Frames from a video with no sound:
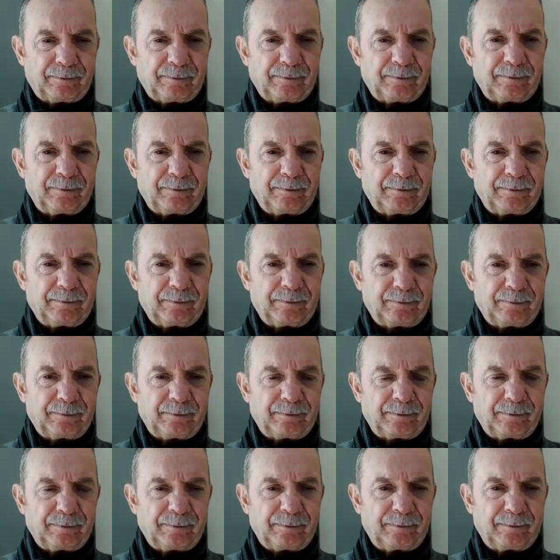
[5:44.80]

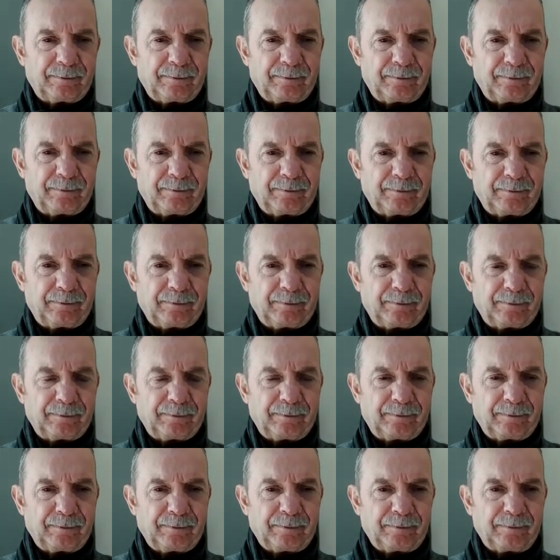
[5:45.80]

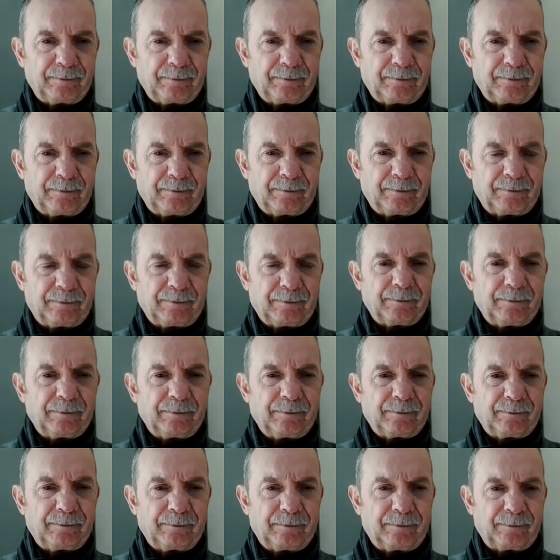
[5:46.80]

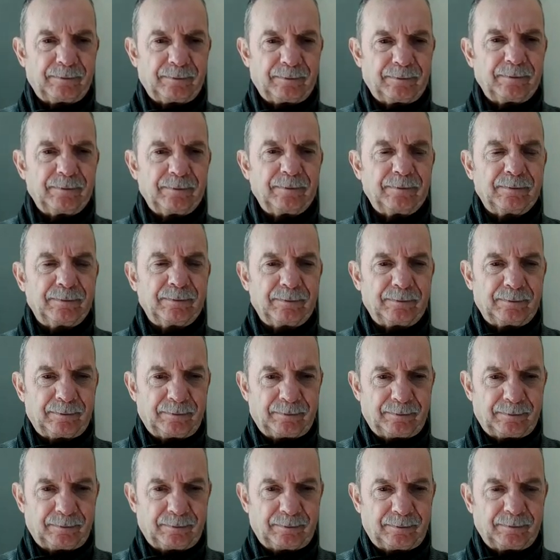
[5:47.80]

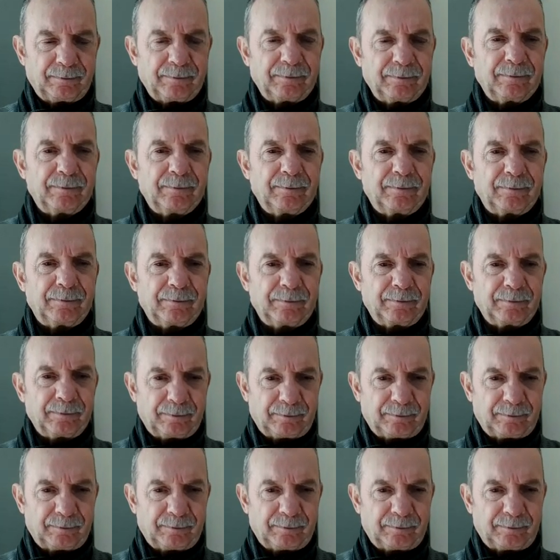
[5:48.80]
No words are spoken by the person on screen.